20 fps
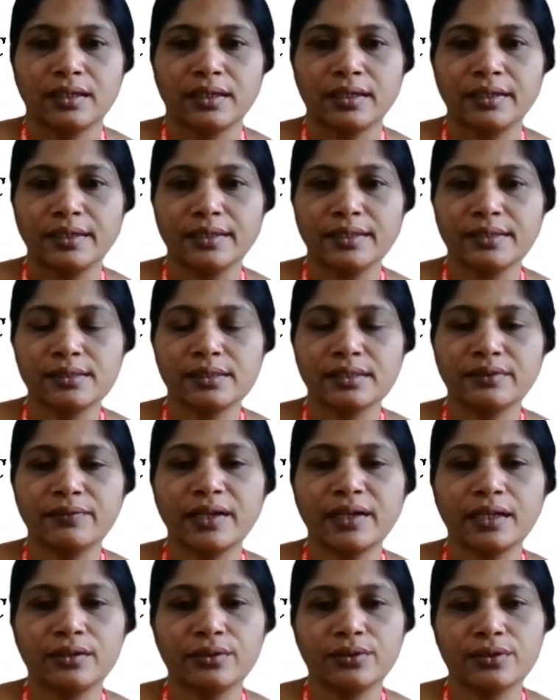And dz
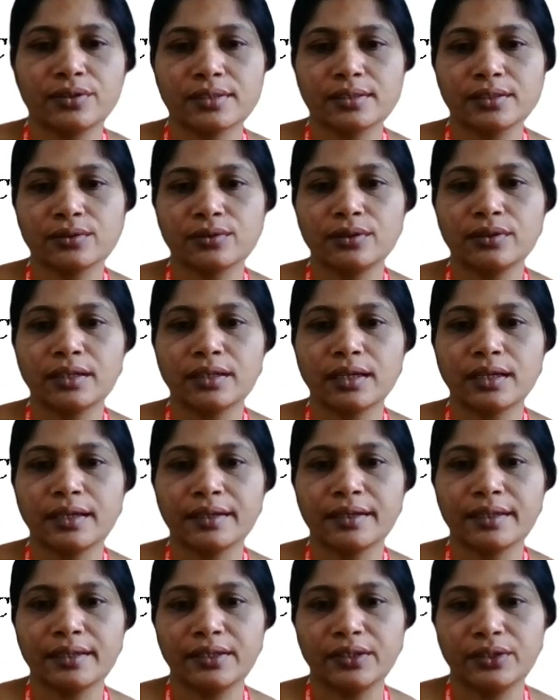value is equal
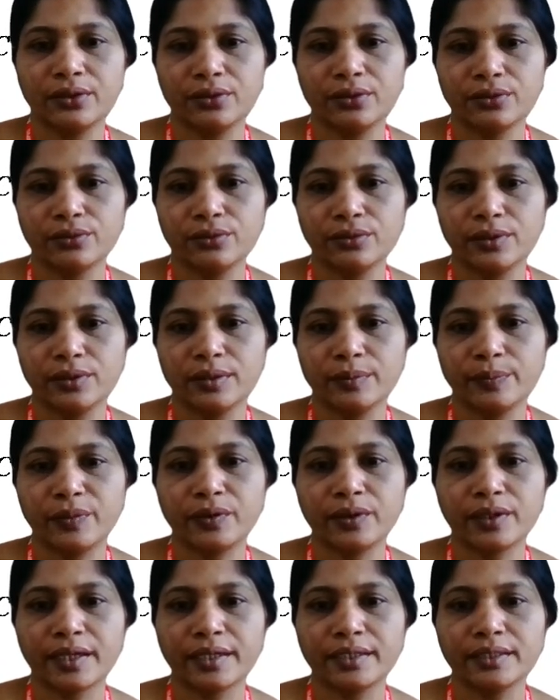to Ri into e
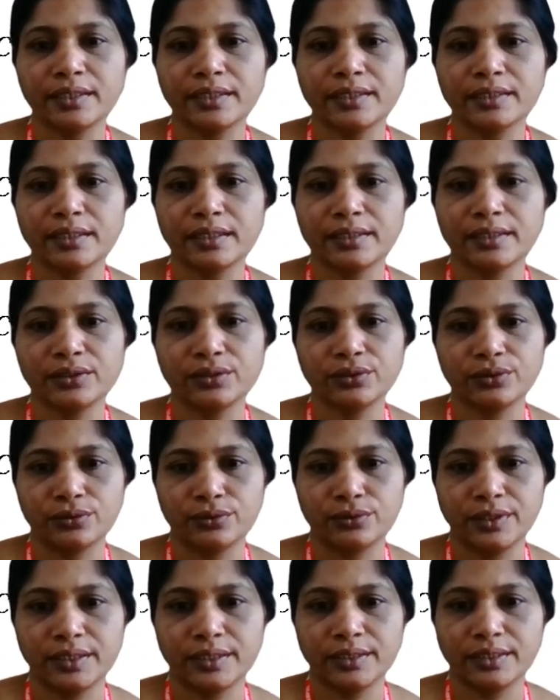power I theta
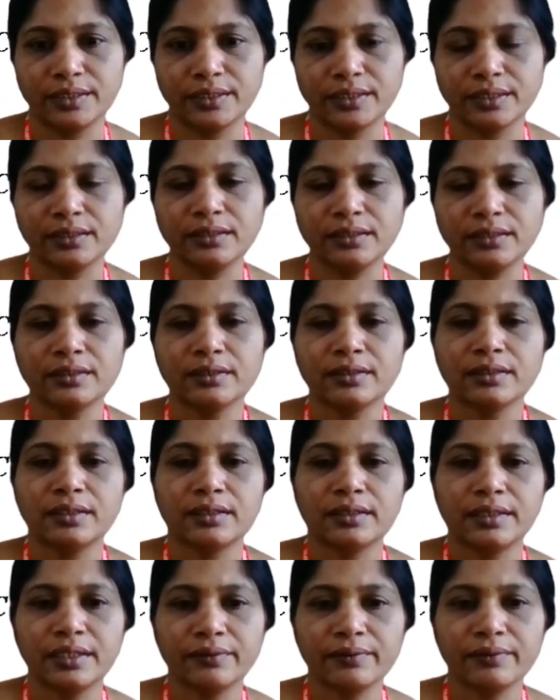into d theta
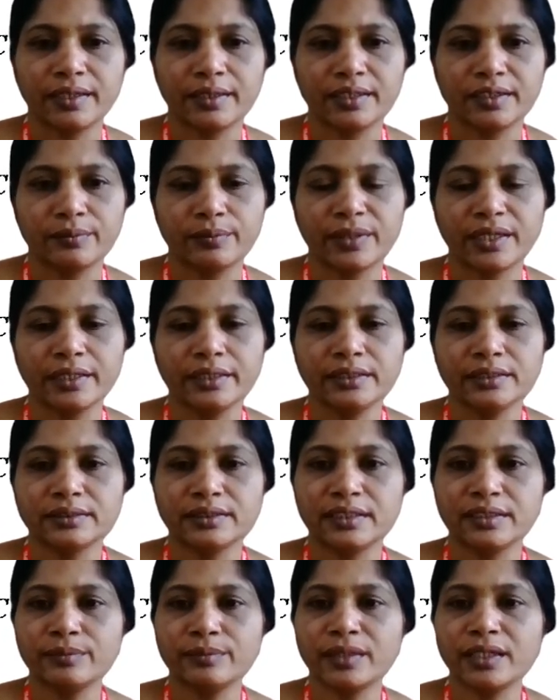divided by
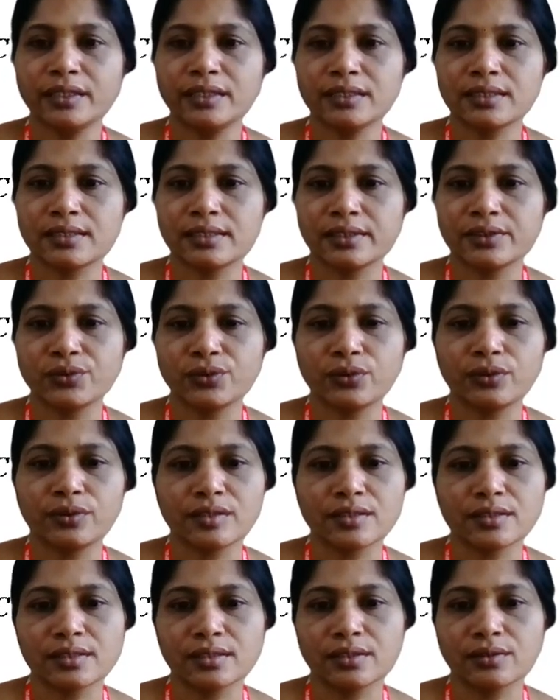z minus z
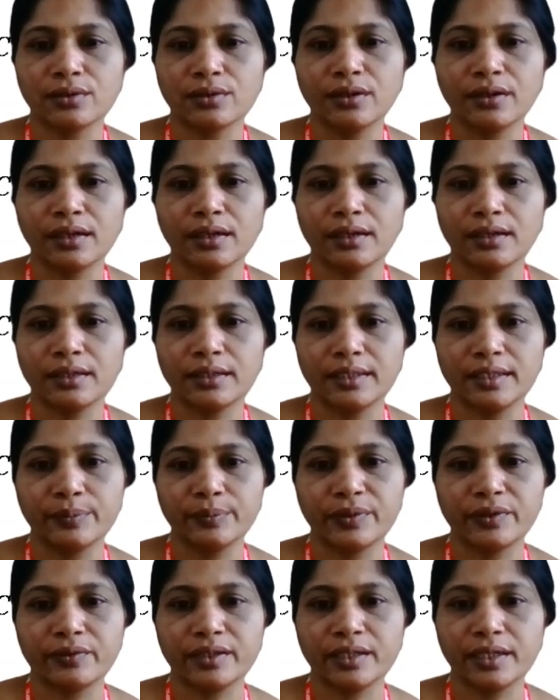naught is equal to R
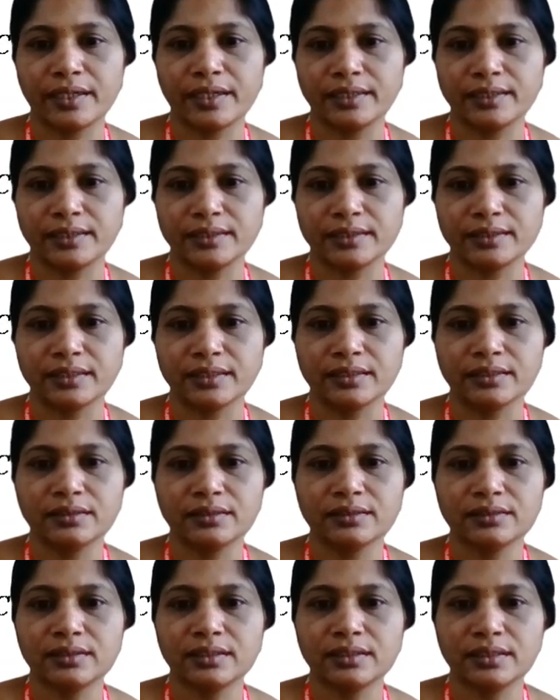e power I theta,
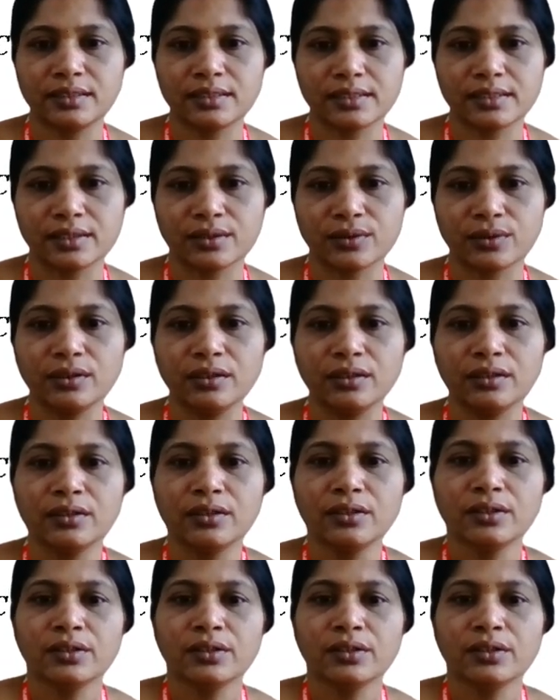that is equal